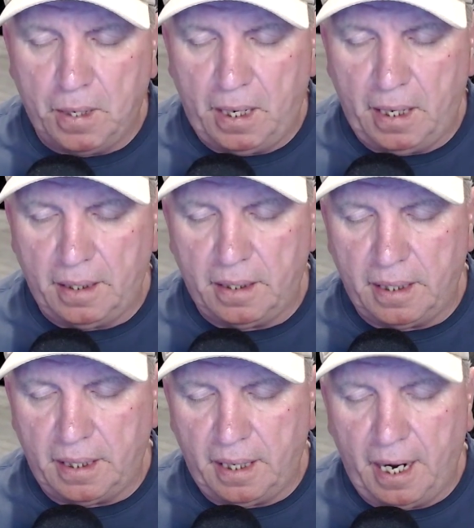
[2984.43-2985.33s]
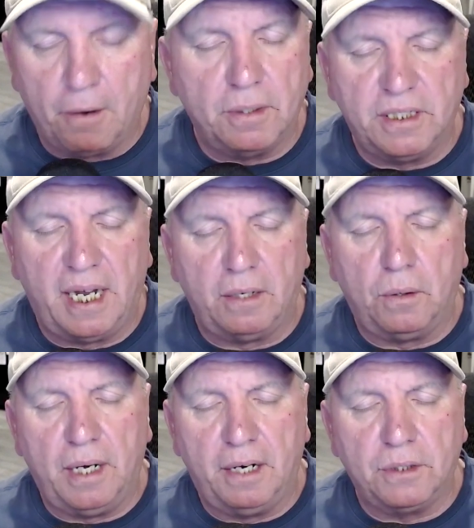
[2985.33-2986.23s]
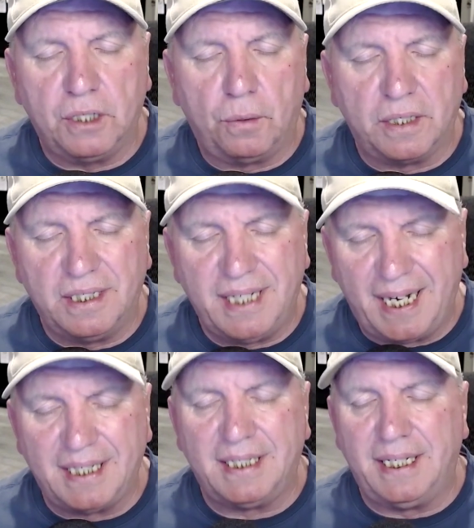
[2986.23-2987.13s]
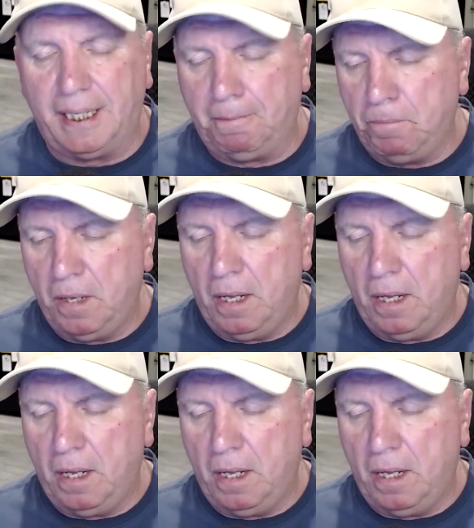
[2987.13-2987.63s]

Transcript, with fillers: in the Arizona Arizona Senate seat.